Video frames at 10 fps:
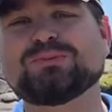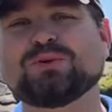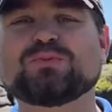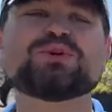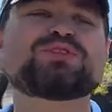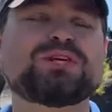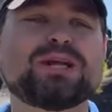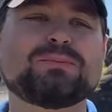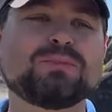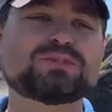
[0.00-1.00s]
appreciate
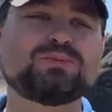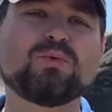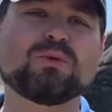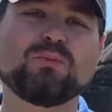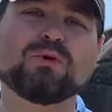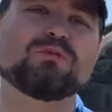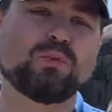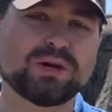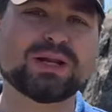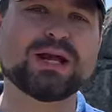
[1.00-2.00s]
it much more and more for
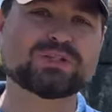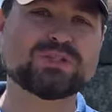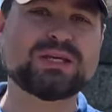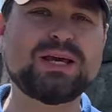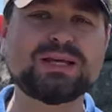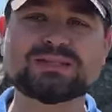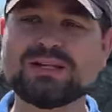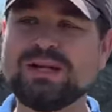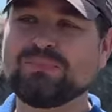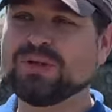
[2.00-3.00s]
what it actually is.
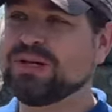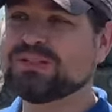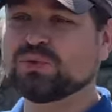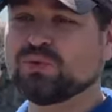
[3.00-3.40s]
And it's a